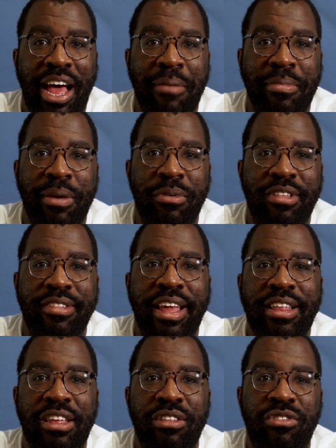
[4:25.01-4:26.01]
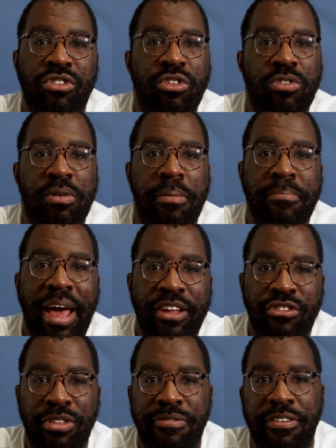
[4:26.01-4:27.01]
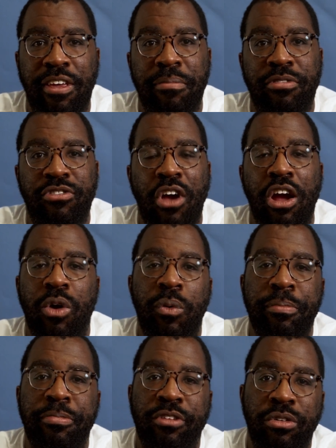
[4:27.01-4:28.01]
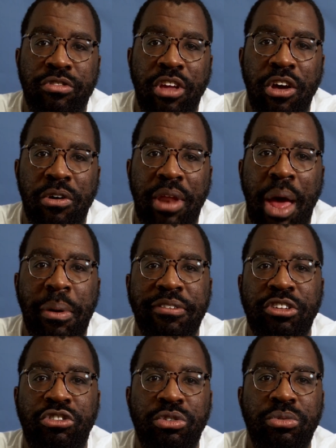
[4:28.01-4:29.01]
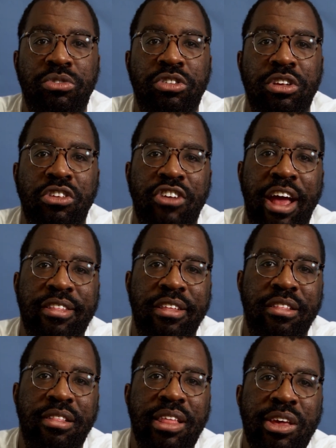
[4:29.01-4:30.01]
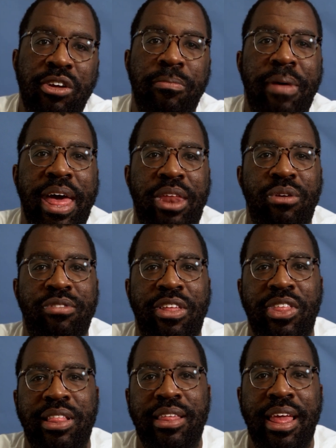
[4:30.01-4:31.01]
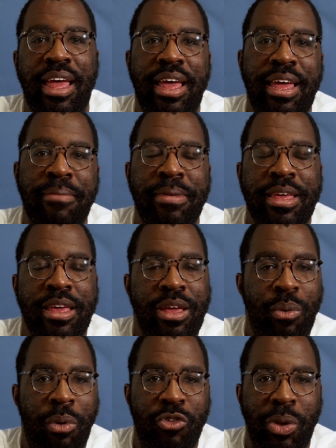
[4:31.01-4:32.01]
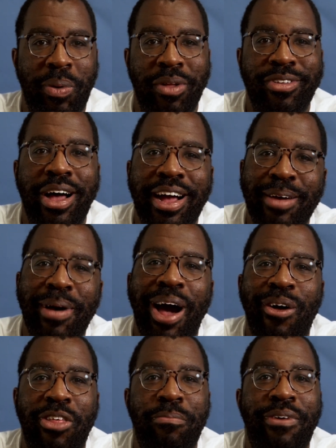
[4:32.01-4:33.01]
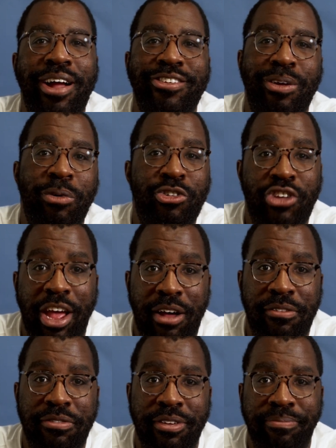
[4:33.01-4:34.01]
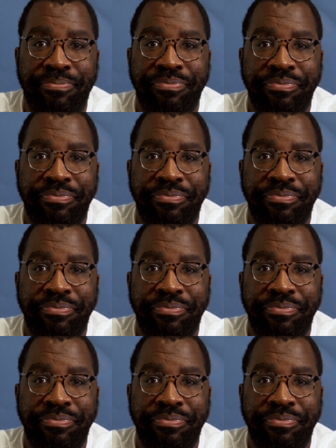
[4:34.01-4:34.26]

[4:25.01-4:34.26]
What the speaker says: It was intended to match the film's dark, whimsical tone. However, due to Jackson's legal battles at the time, which we won't talk about, the project was shelved.